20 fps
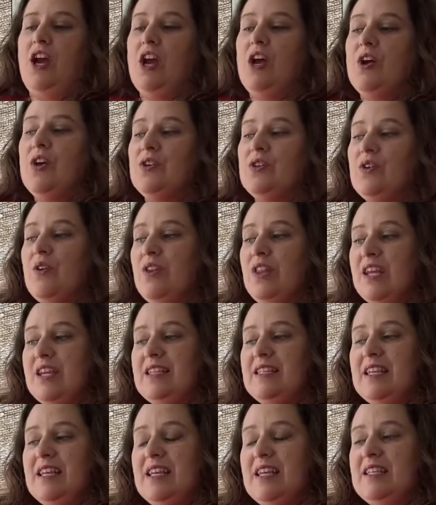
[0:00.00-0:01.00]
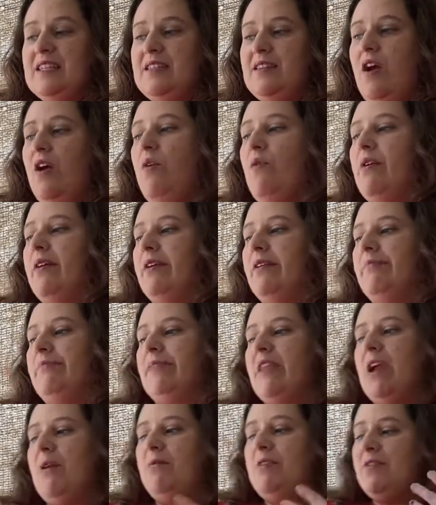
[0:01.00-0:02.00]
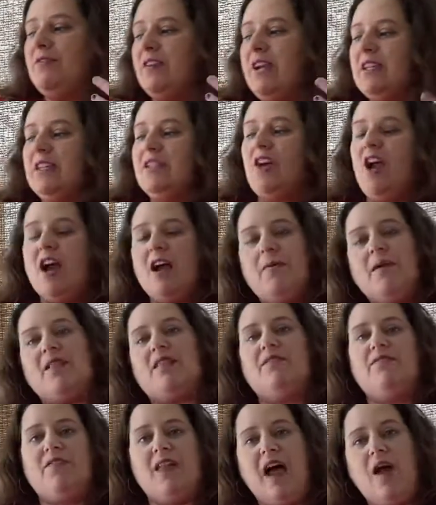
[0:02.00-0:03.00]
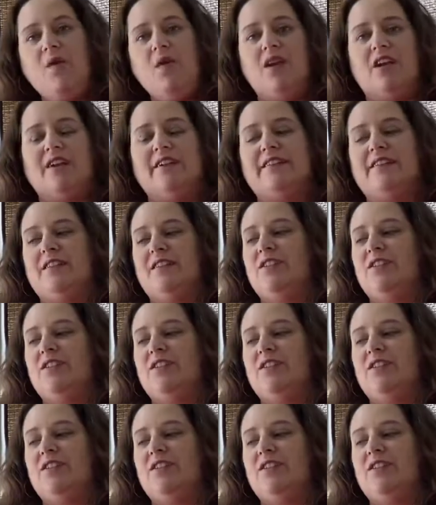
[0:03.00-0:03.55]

So this is, oh, I almost forgot to talk about the flowers.